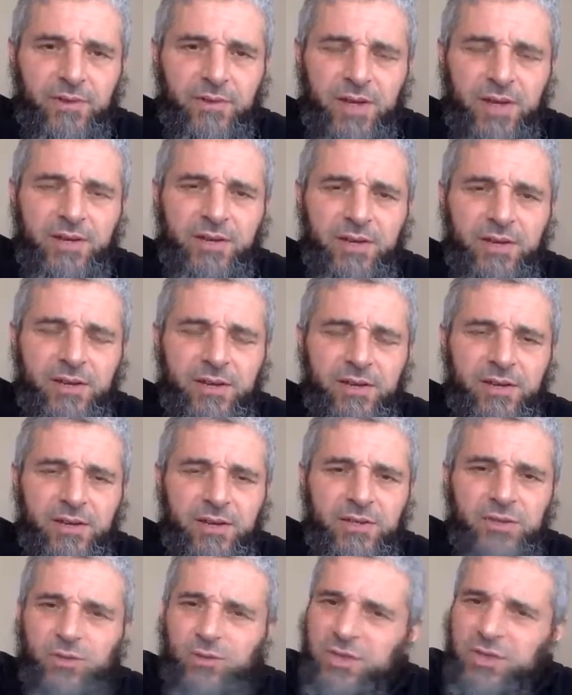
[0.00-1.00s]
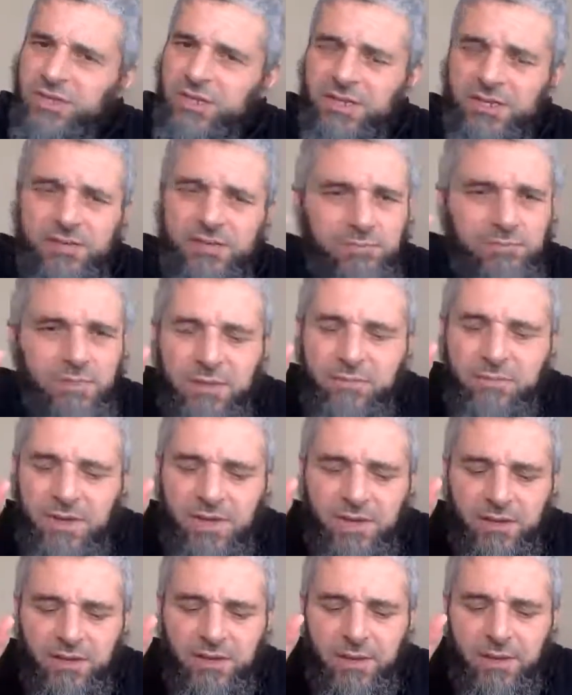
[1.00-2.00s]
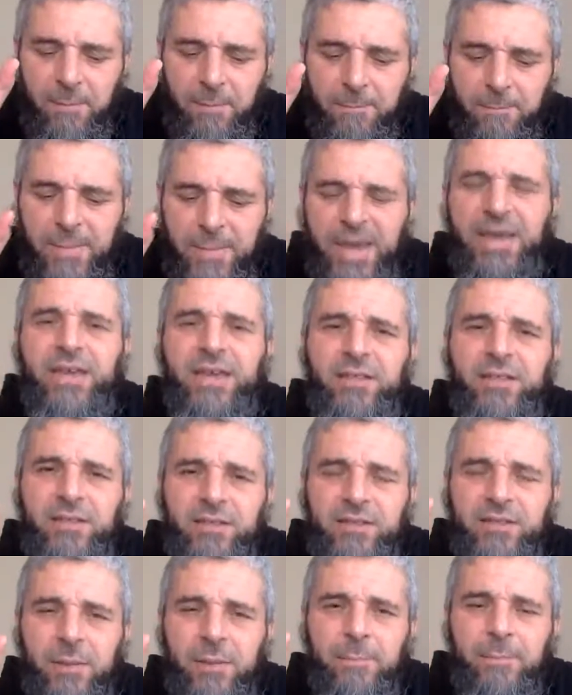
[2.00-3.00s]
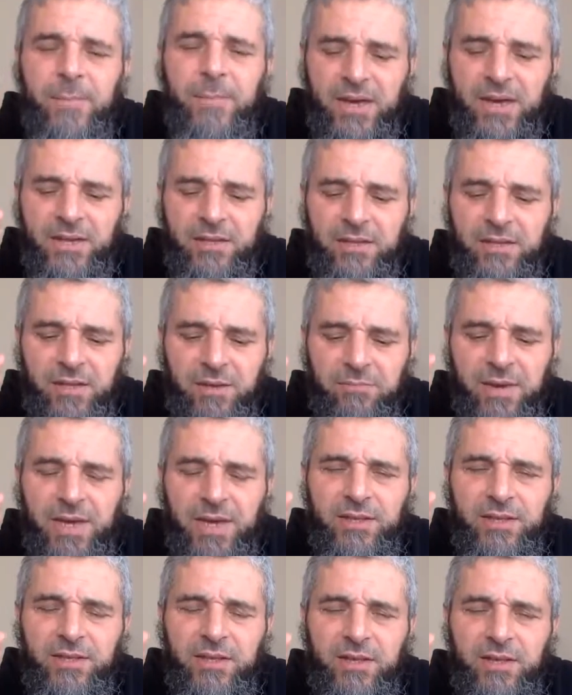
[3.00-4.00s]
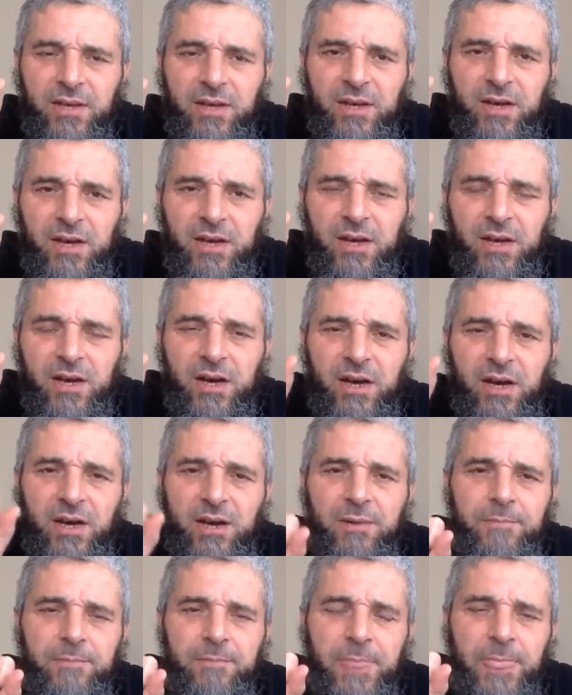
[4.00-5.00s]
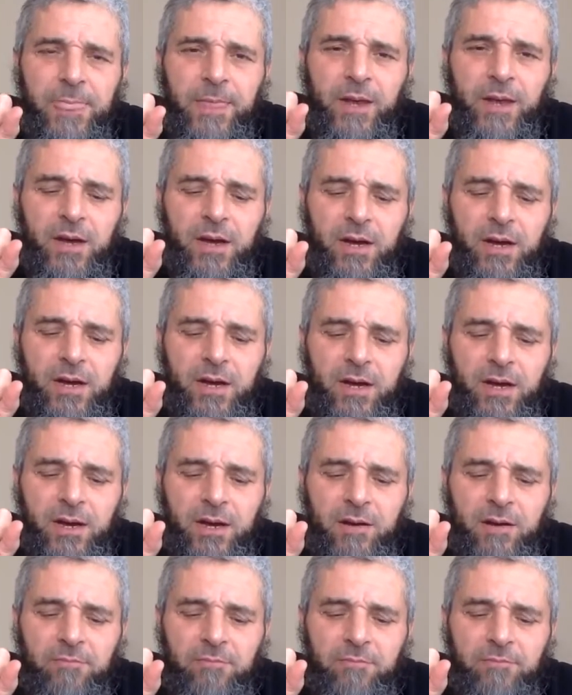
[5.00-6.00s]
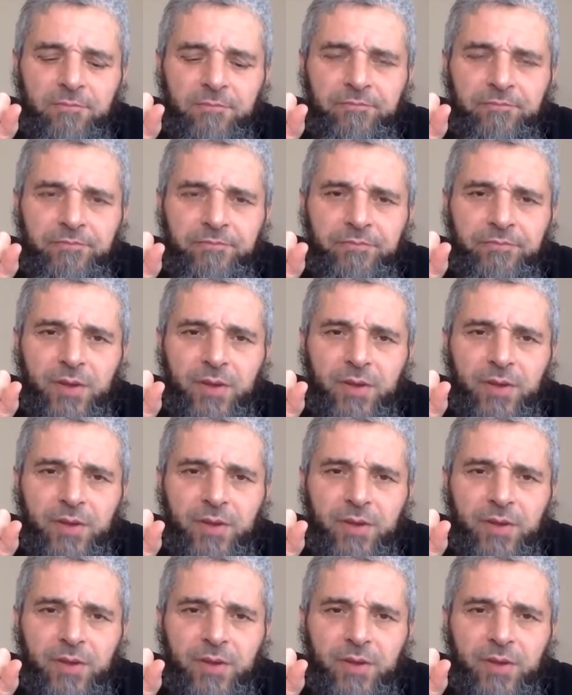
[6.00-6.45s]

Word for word: Right, so this is maybe the main, the main, the main uh, um,